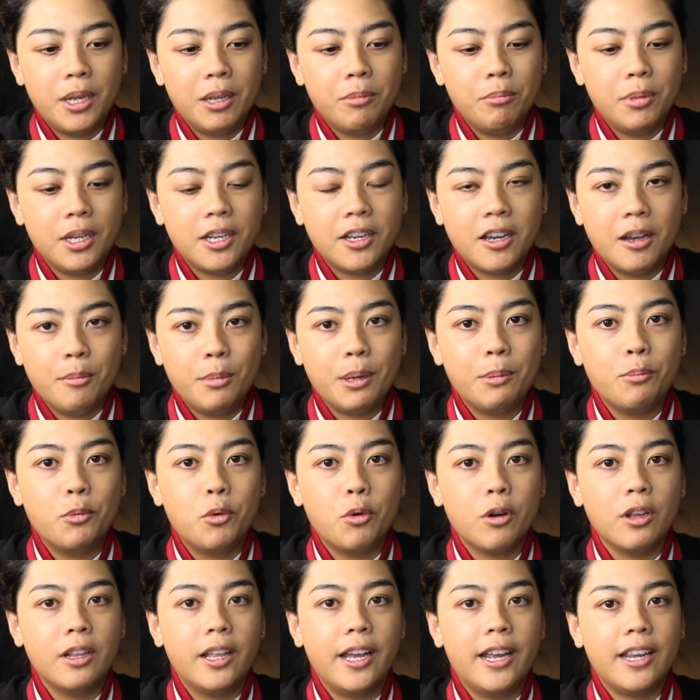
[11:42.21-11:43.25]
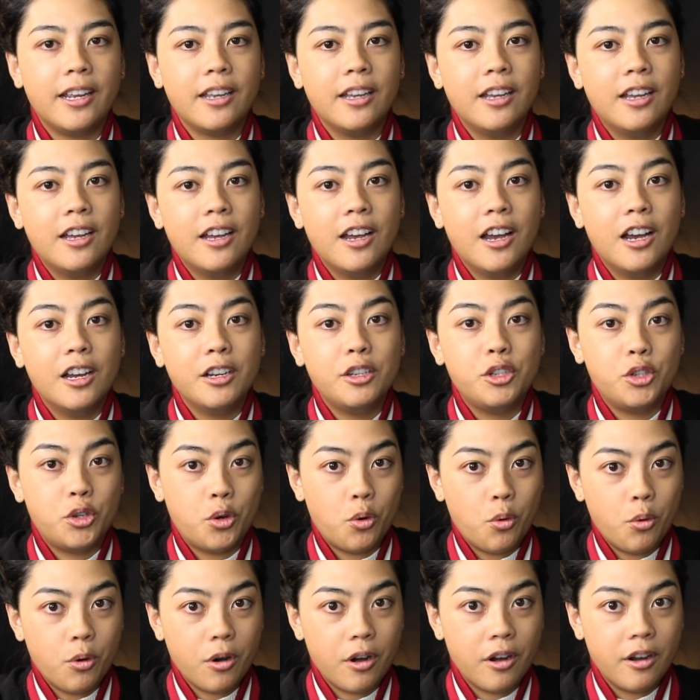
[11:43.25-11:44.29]
me and becoming more like a
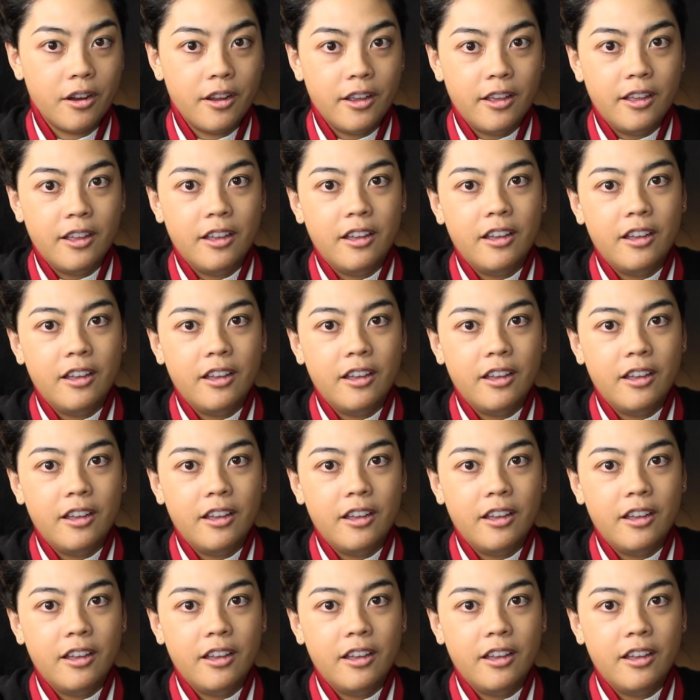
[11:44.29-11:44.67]
chore